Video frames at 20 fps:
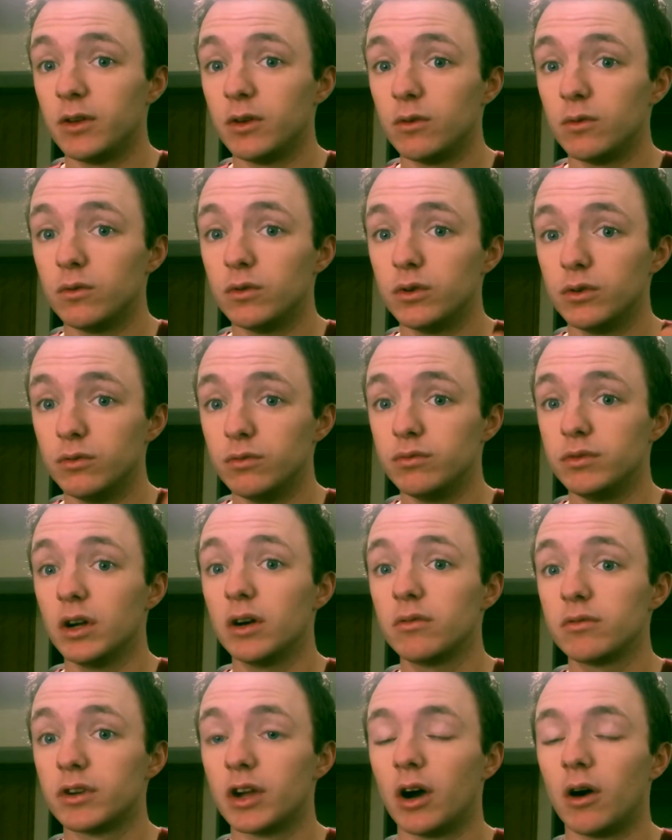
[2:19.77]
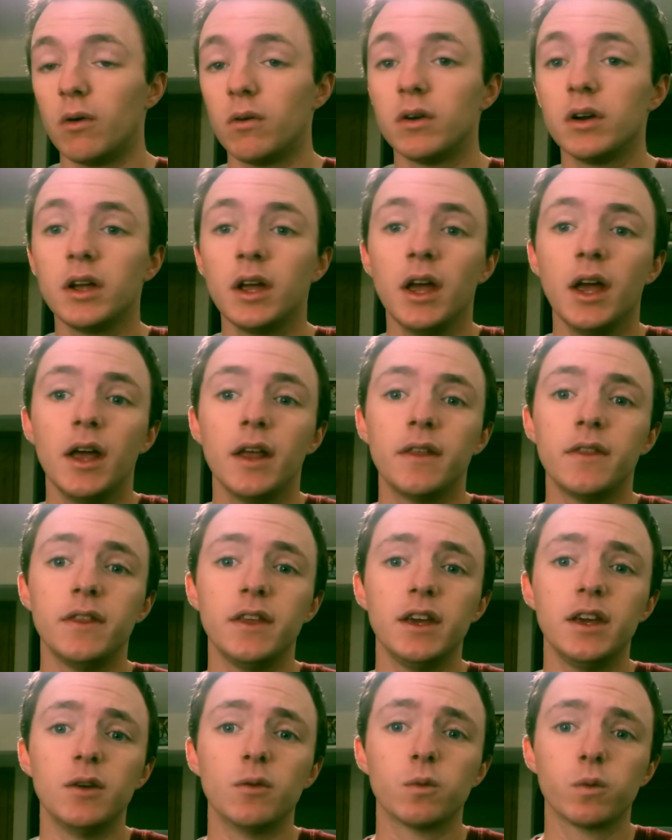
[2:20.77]
who don't know,
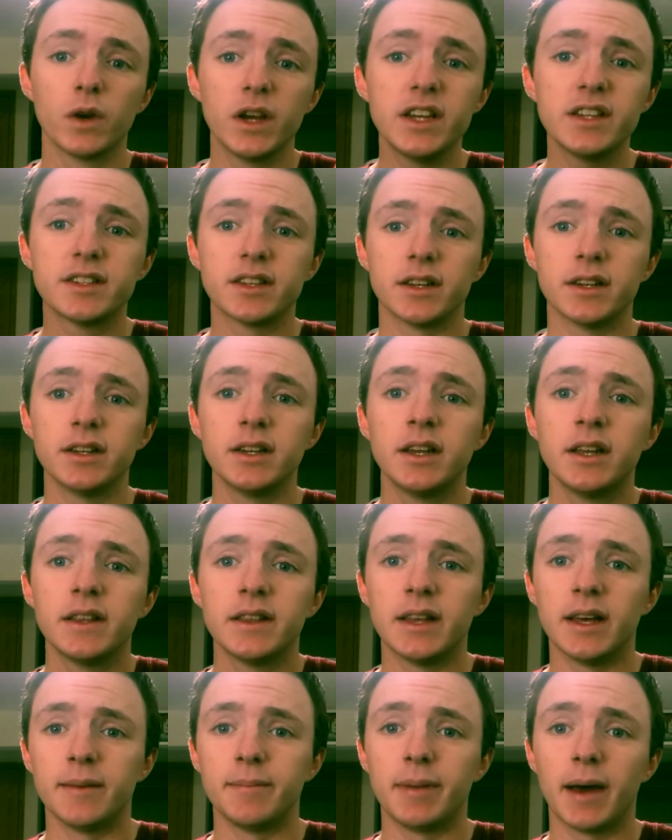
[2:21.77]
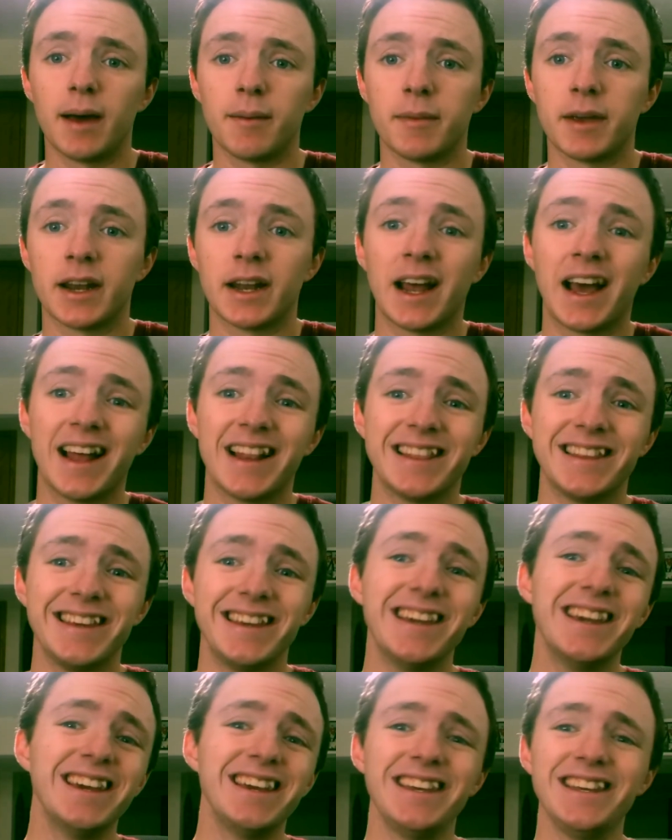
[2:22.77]
the reason that Batman had the
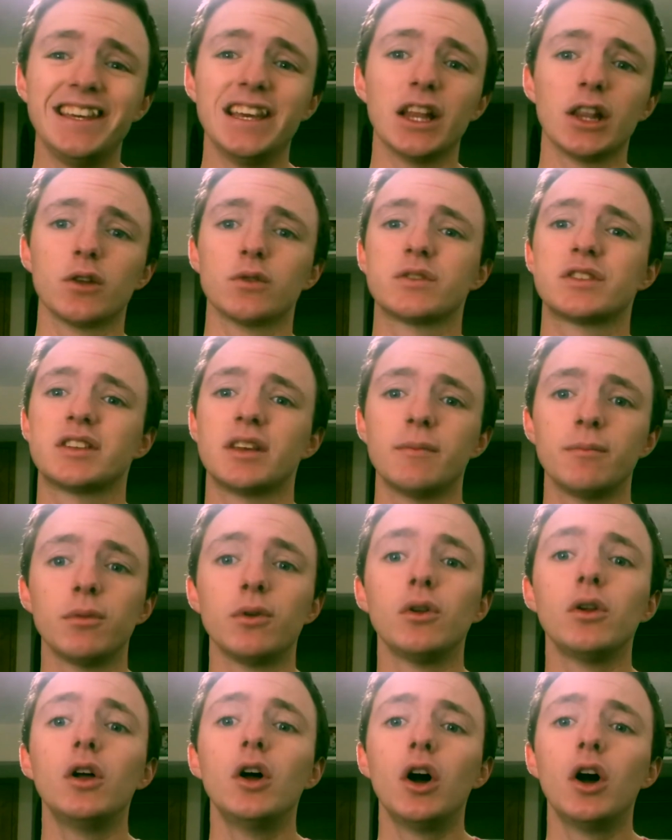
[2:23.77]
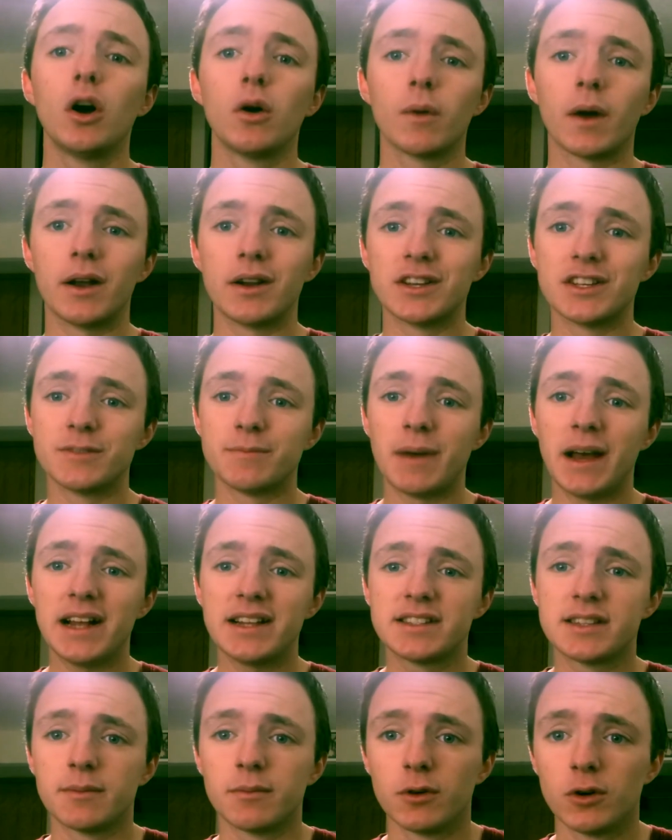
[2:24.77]
yellow symbol around his bat
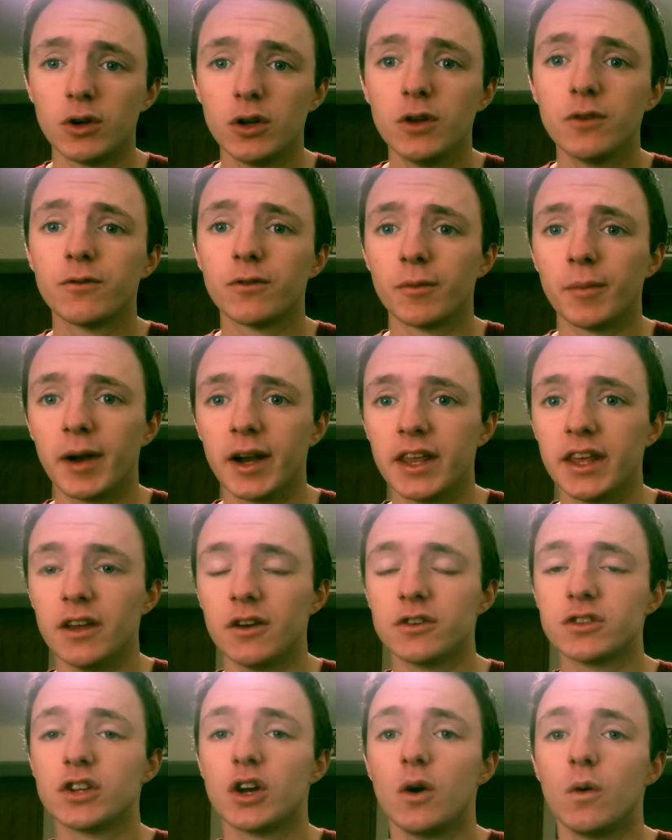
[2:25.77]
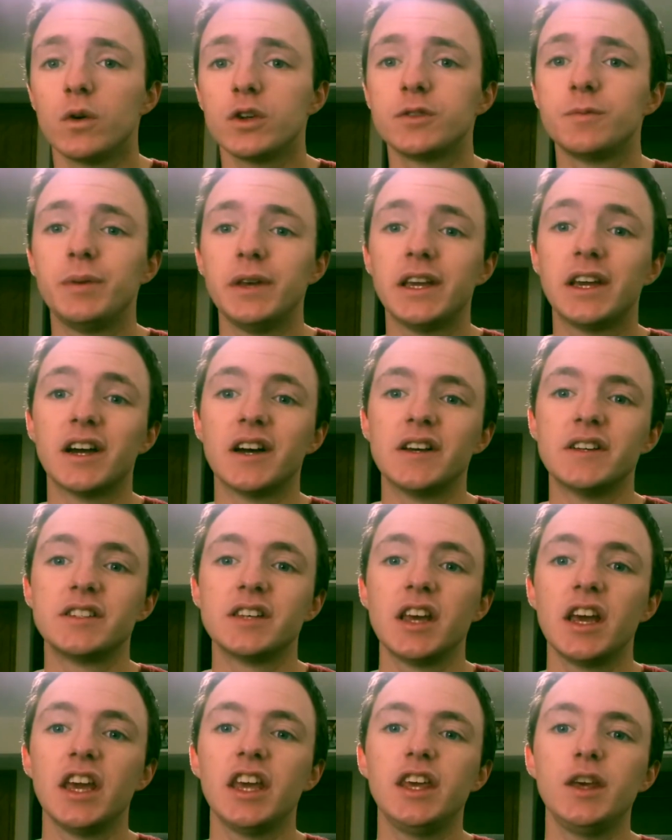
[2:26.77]
symbol for many years was because
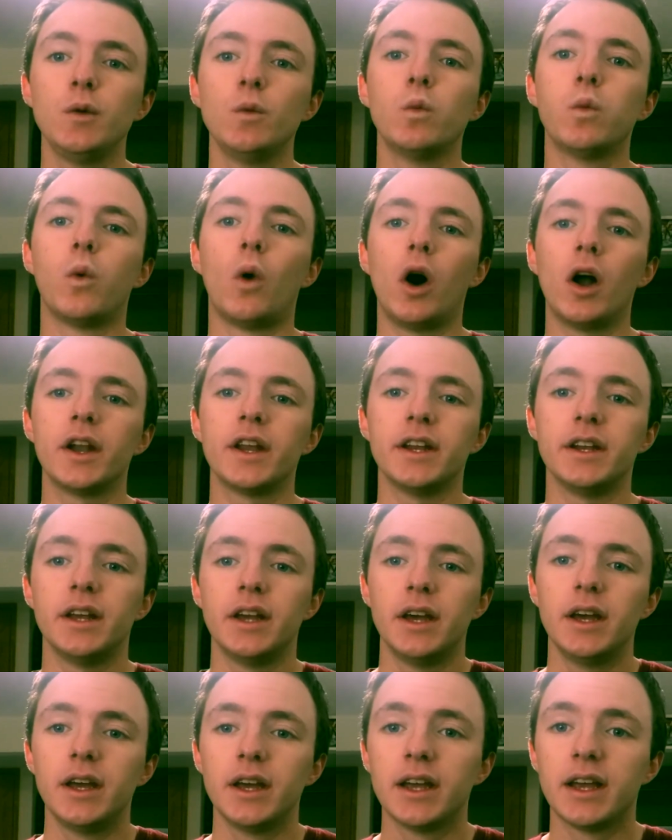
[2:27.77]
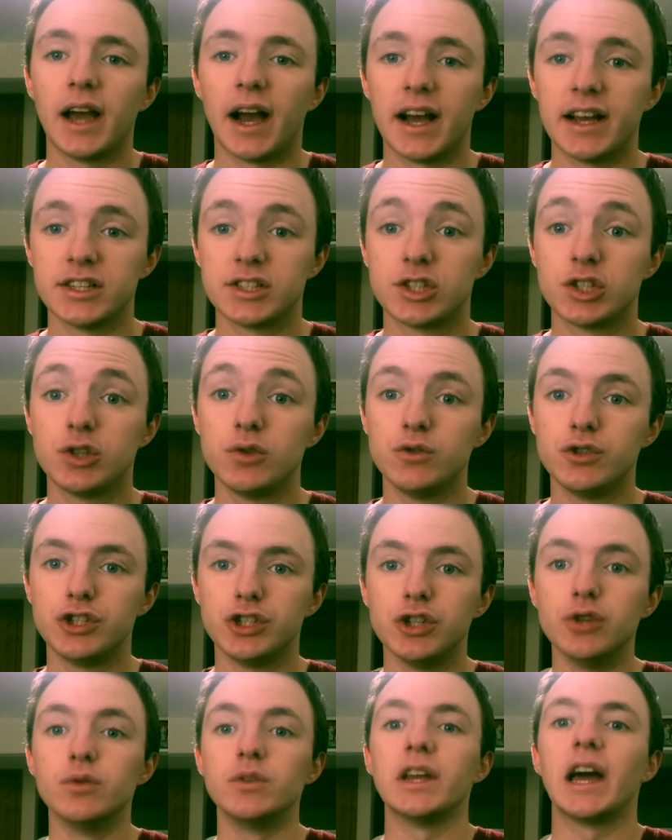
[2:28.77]
he wanted guys to
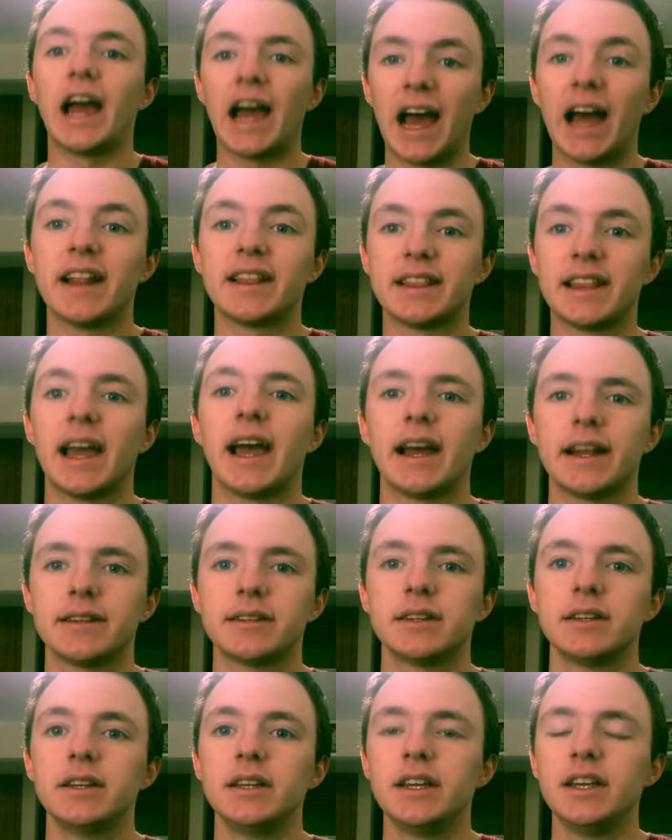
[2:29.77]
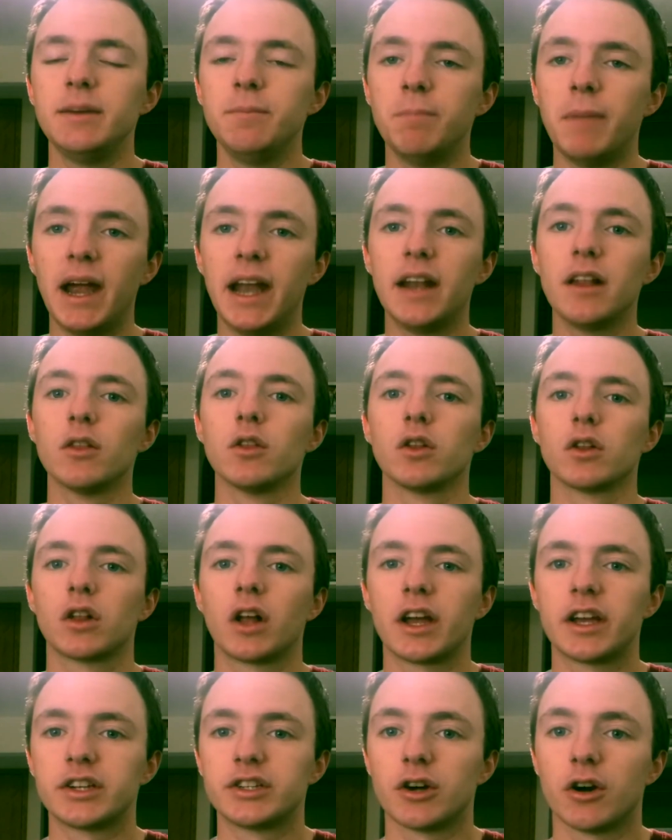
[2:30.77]
shoot at that. He made it look
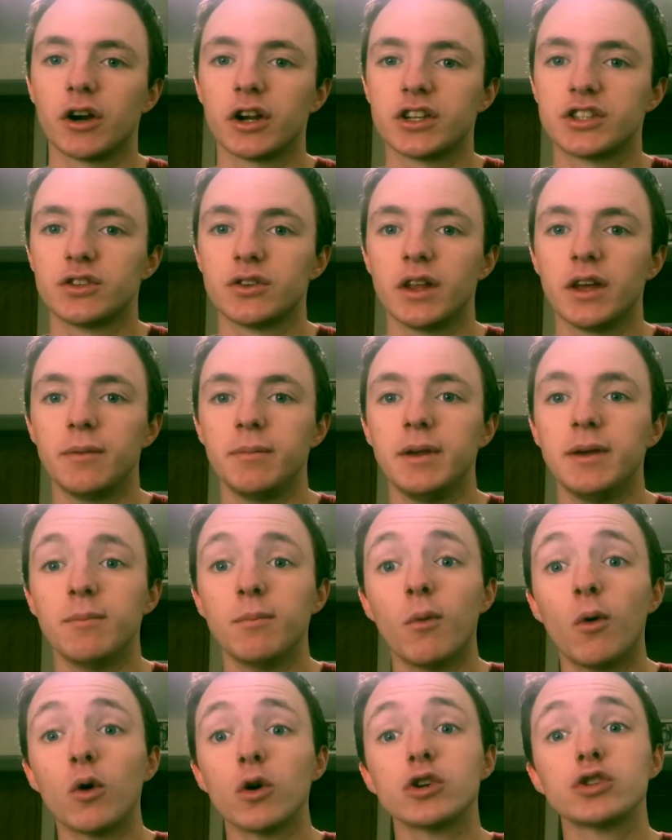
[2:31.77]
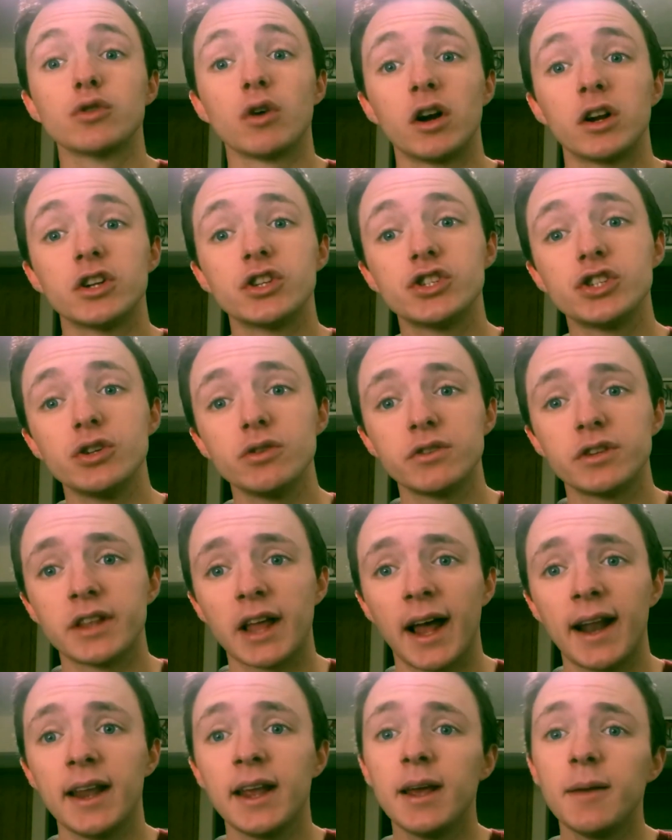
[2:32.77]
like a target so they'd be more drawn to shoot to
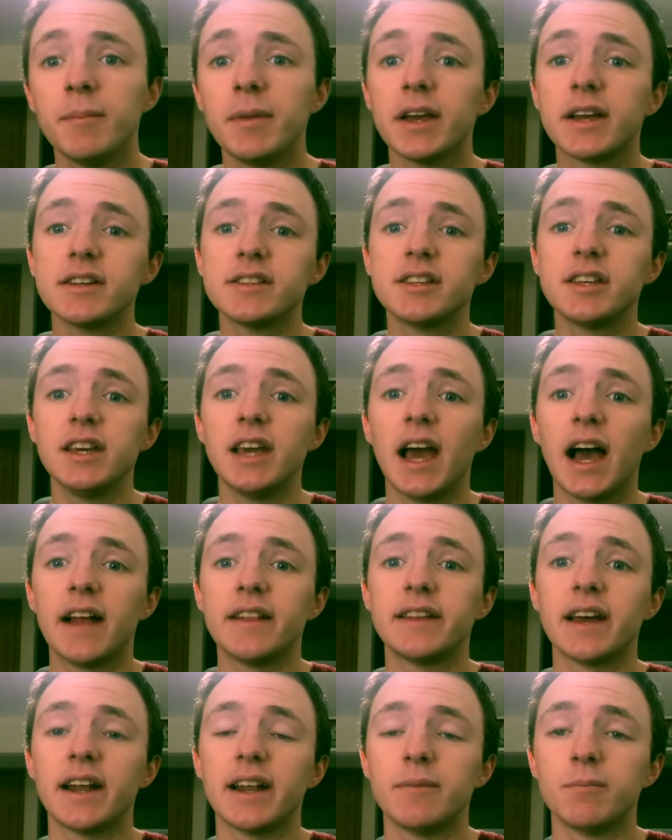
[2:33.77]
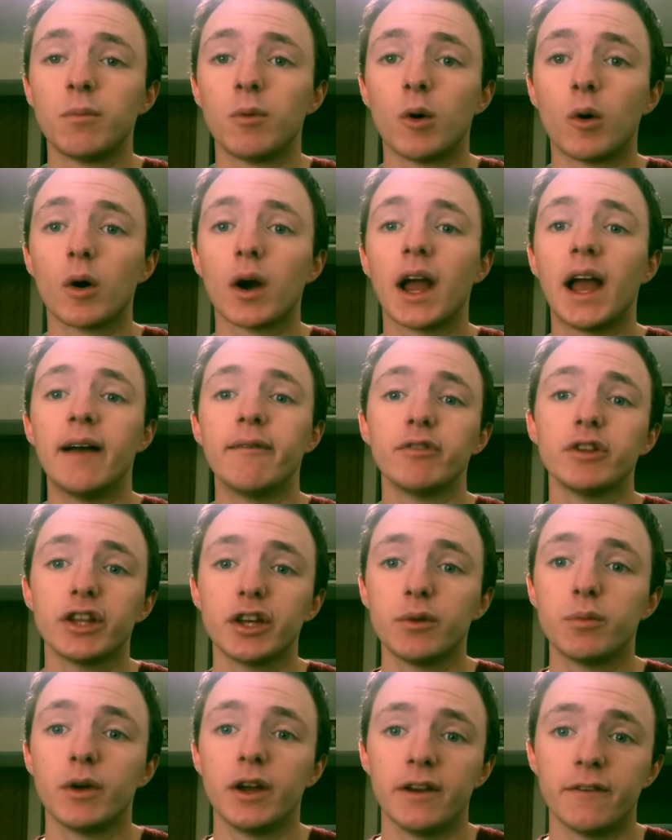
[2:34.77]
that, because he had that more heavily
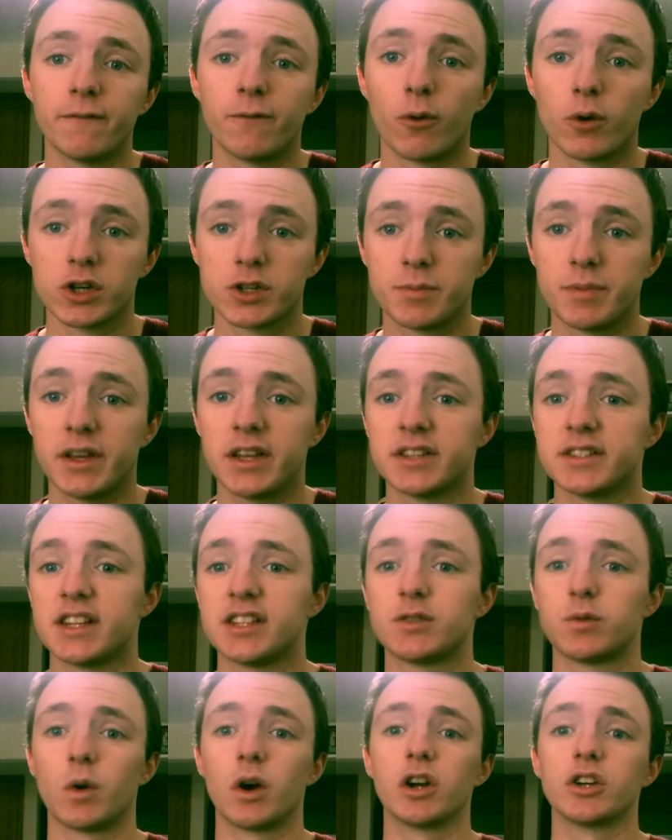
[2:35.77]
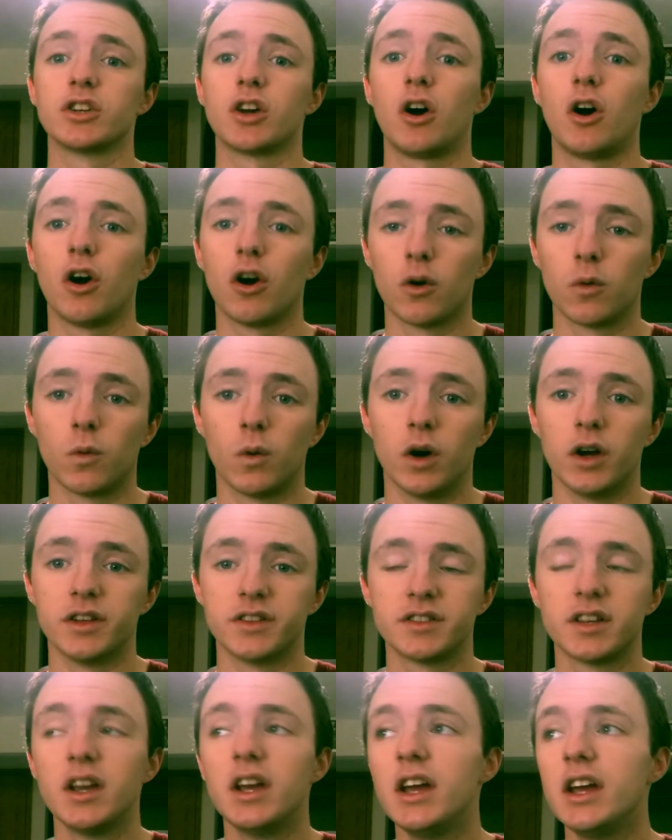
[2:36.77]
reinforced because that's where his heart was.